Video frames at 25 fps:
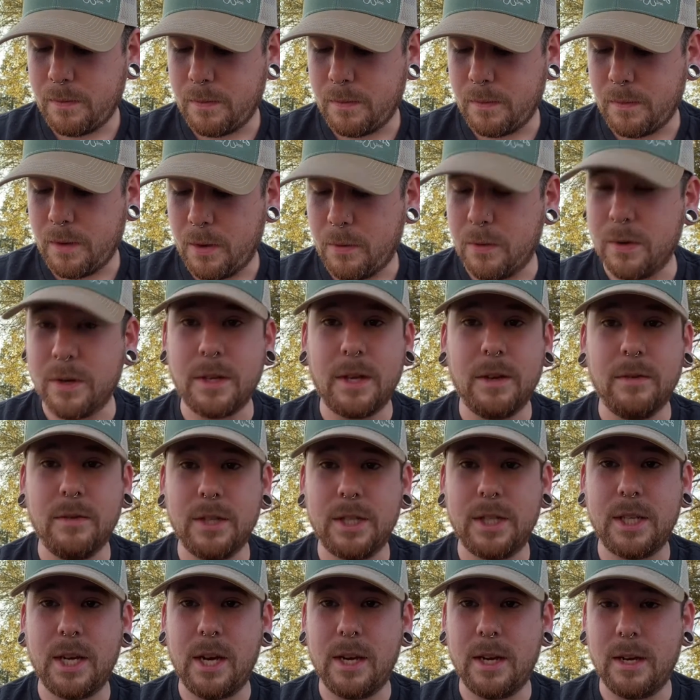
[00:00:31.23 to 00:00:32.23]
I want to give a
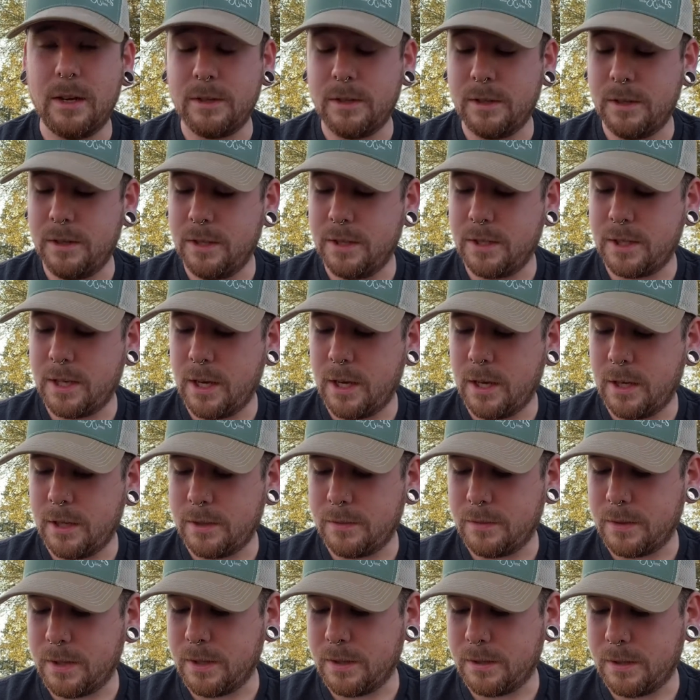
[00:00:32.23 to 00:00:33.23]
shout out to these
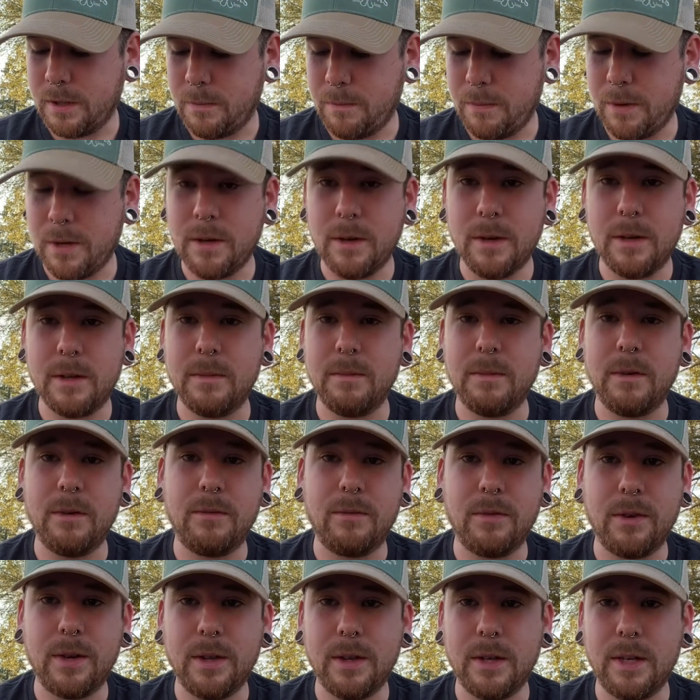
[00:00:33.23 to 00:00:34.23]
guys because they've been nothing but
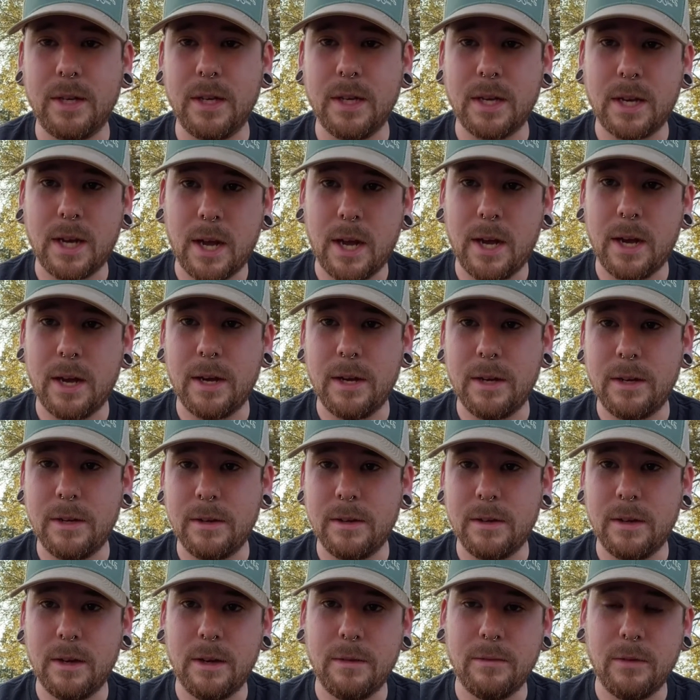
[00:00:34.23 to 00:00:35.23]
friendly and
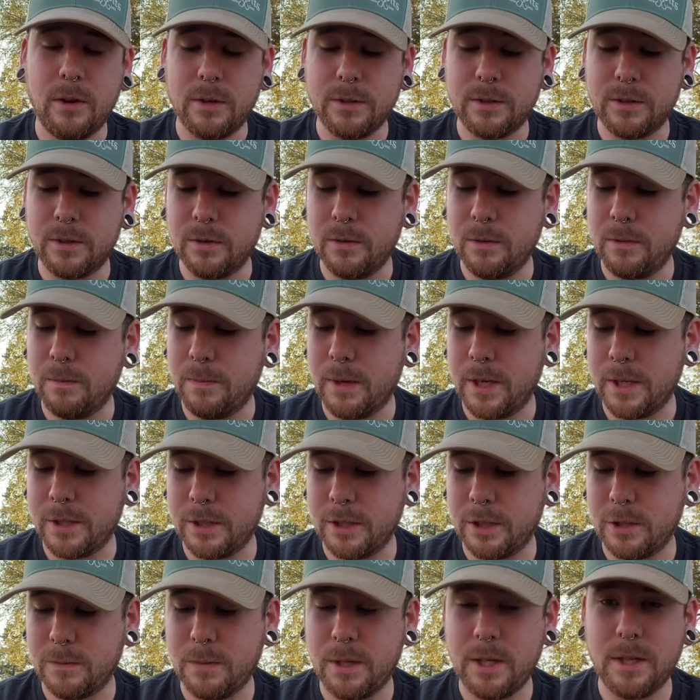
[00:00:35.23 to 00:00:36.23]
kind. They've also
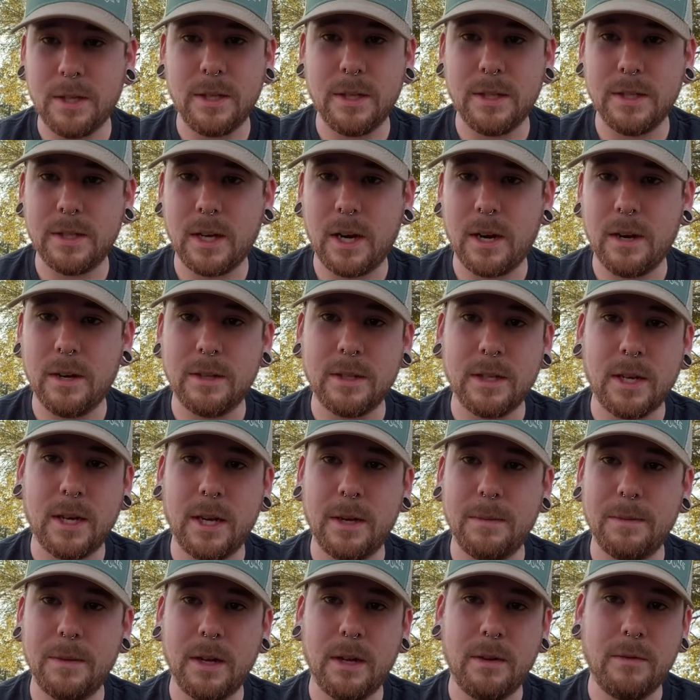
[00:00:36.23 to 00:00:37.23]
messaged me the entire
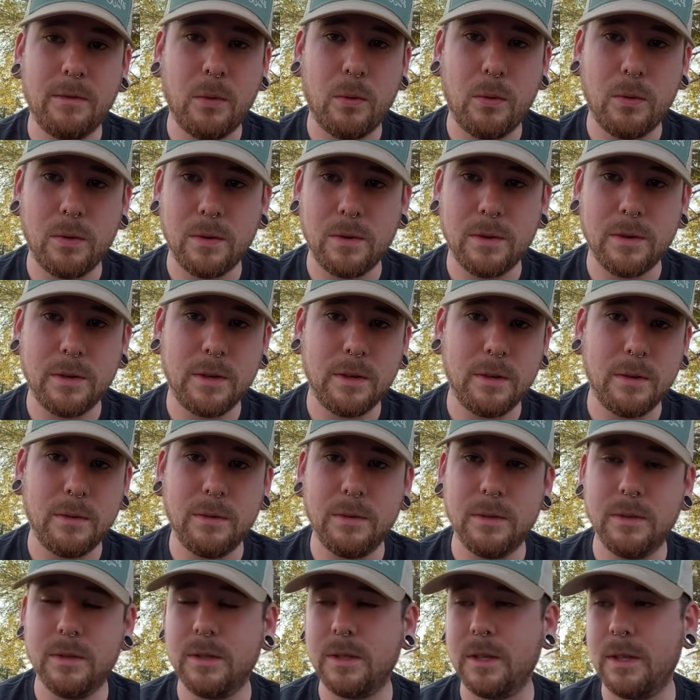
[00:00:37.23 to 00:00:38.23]
time that I've ordered
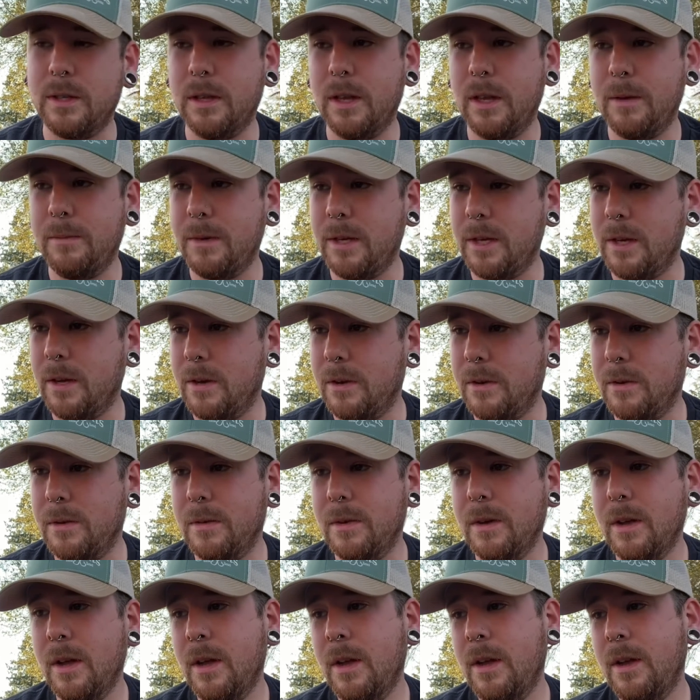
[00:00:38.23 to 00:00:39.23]
lures. They let me
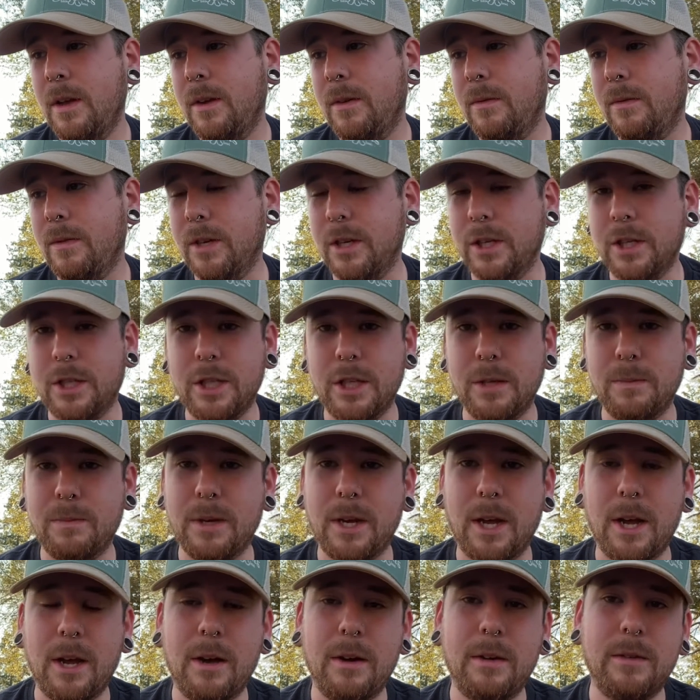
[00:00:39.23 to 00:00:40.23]
know when it's
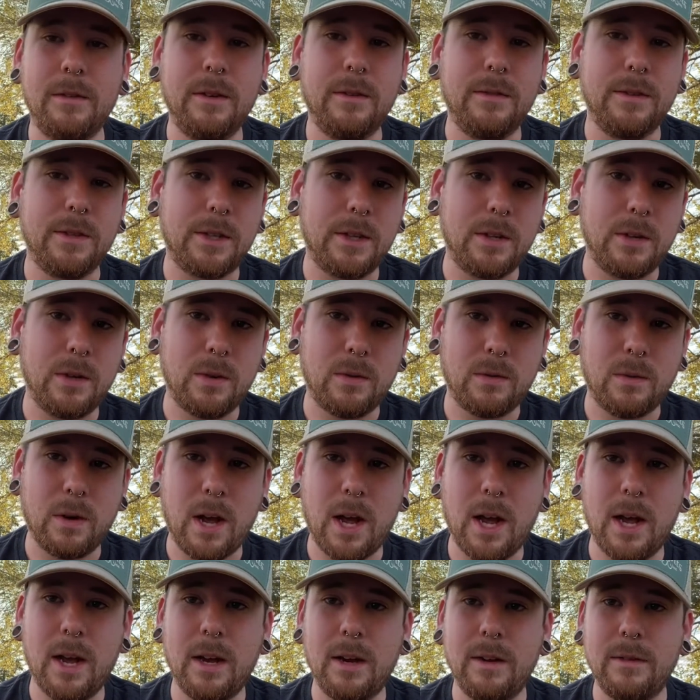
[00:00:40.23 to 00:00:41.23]
shipping out, whenever it's going to
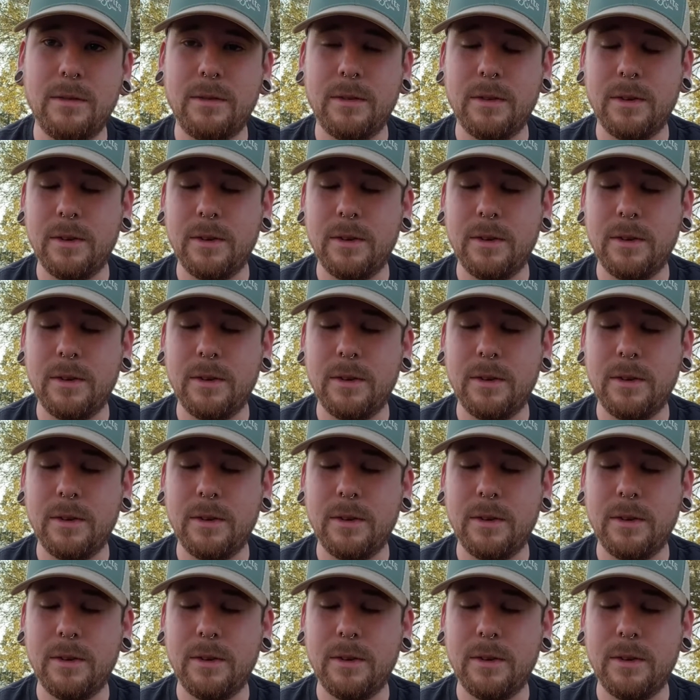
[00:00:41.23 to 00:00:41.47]
arrive.